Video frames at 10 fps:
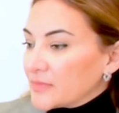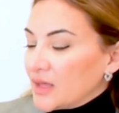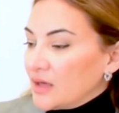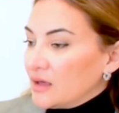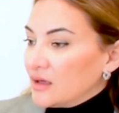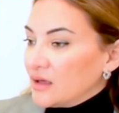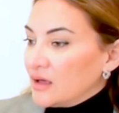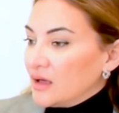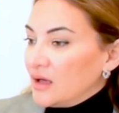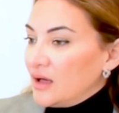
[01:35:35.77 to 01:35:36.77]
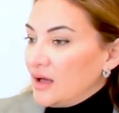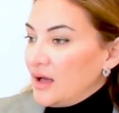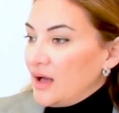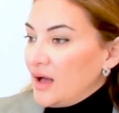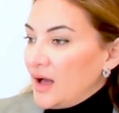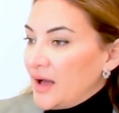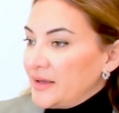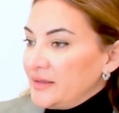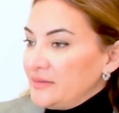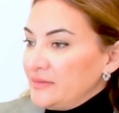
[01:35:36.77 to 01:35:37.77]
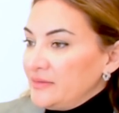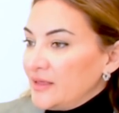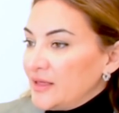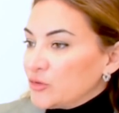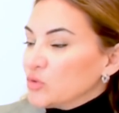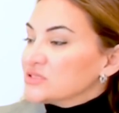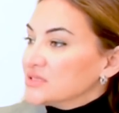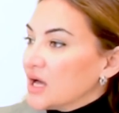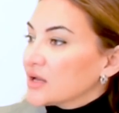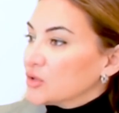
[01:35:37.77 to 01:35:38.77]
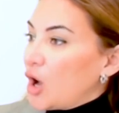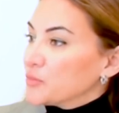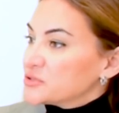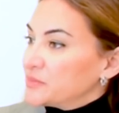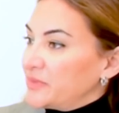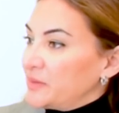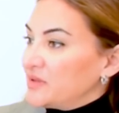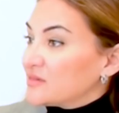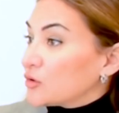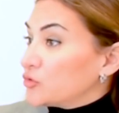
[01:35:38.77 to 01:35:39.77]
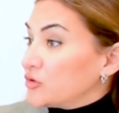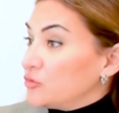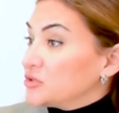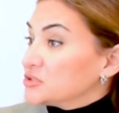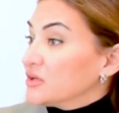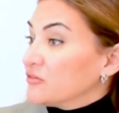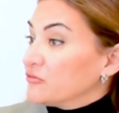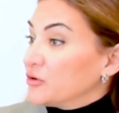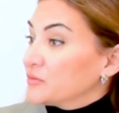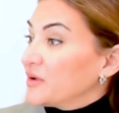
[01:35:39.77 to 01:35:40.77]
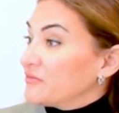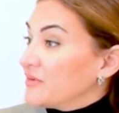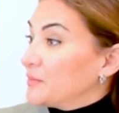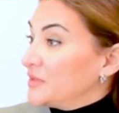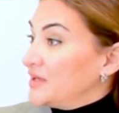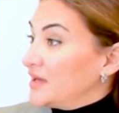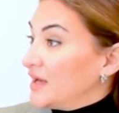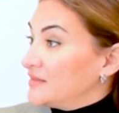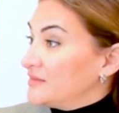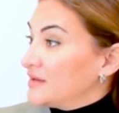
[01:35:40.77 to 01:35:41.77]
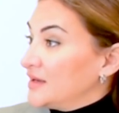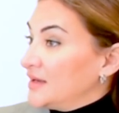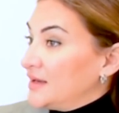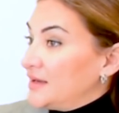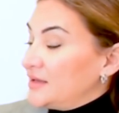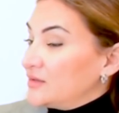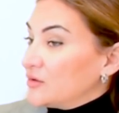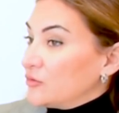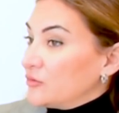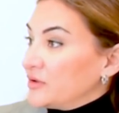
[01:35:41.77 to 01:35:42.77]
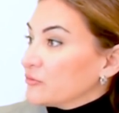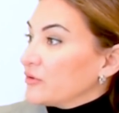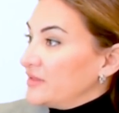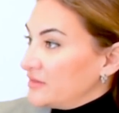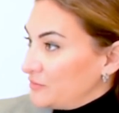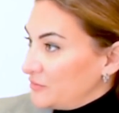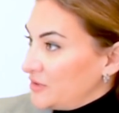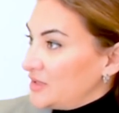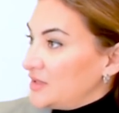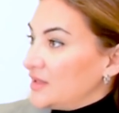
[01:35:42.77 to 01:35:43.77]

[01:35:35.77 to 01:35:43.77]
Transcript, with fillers: uh, I, it was not an option. Maybe it's a continuation of what my family had, you know, ingrained in me.